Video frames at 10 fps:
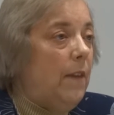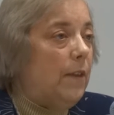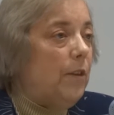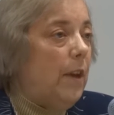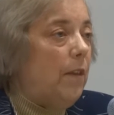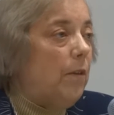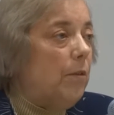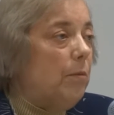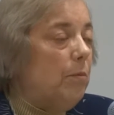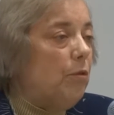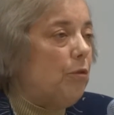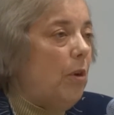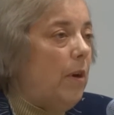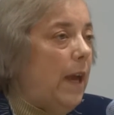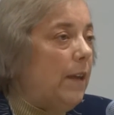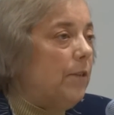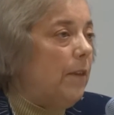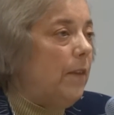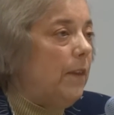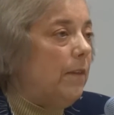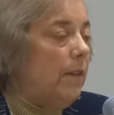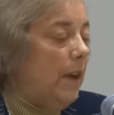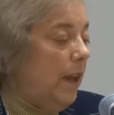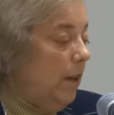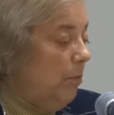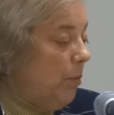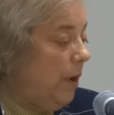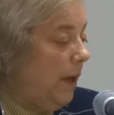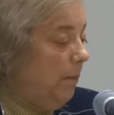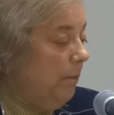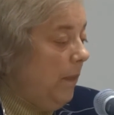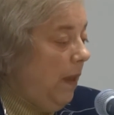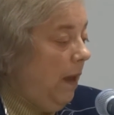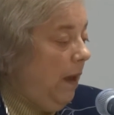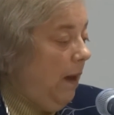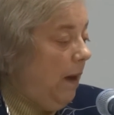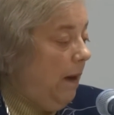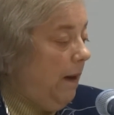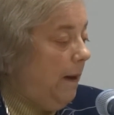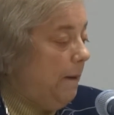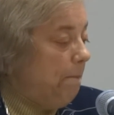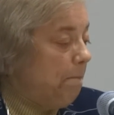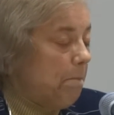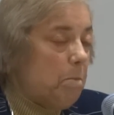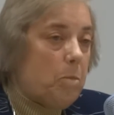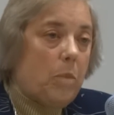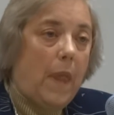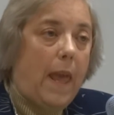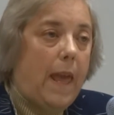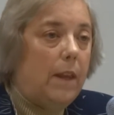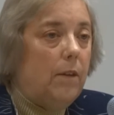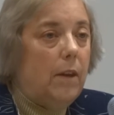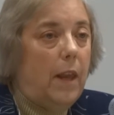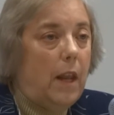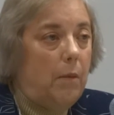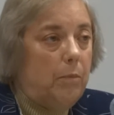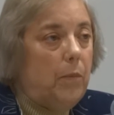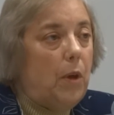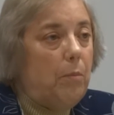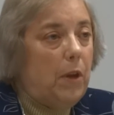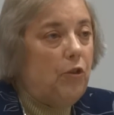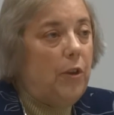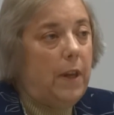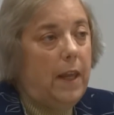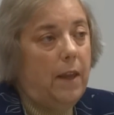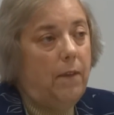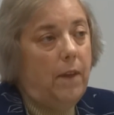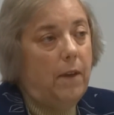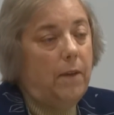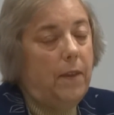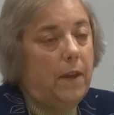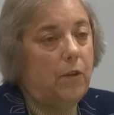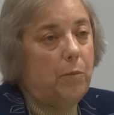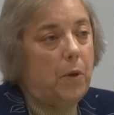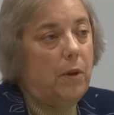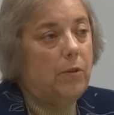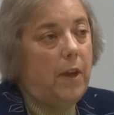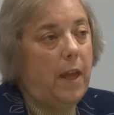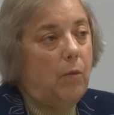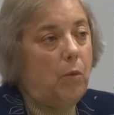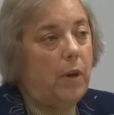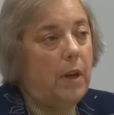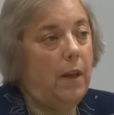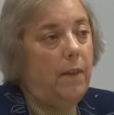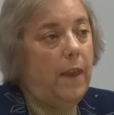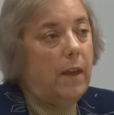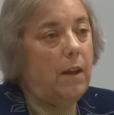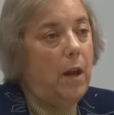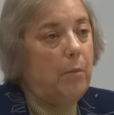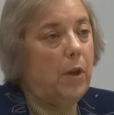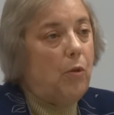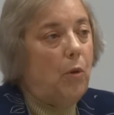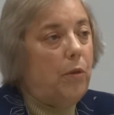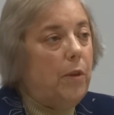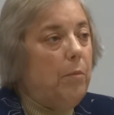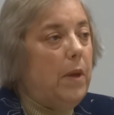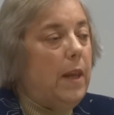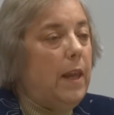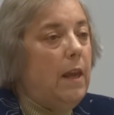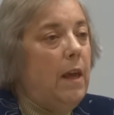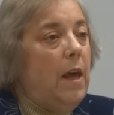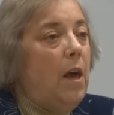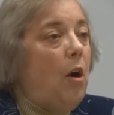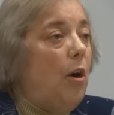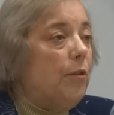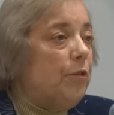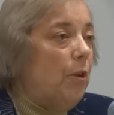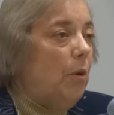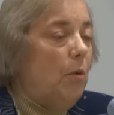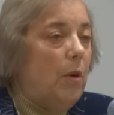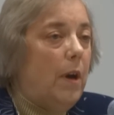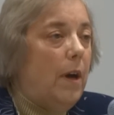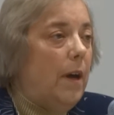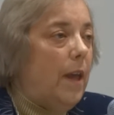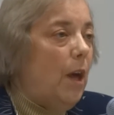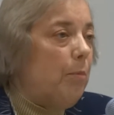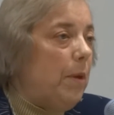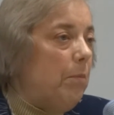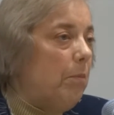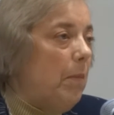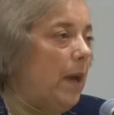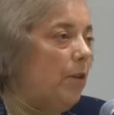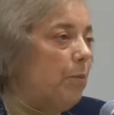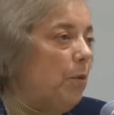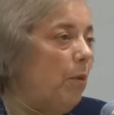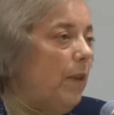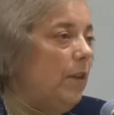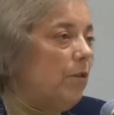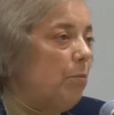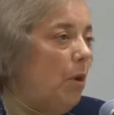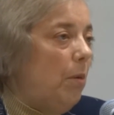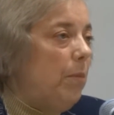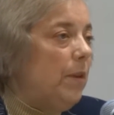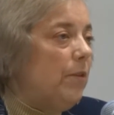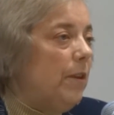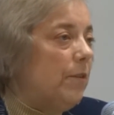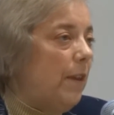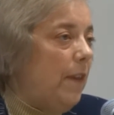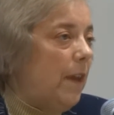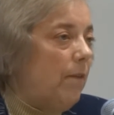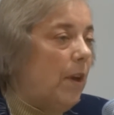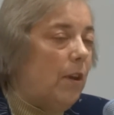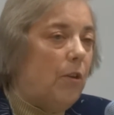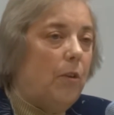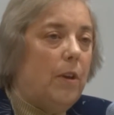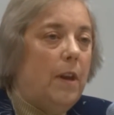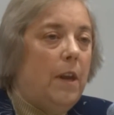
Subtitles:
another strong asset that I can bring. And I mentioned again the experience I had working on the Economic Growth Committee. Also helping my husband with his small business. I think I've got a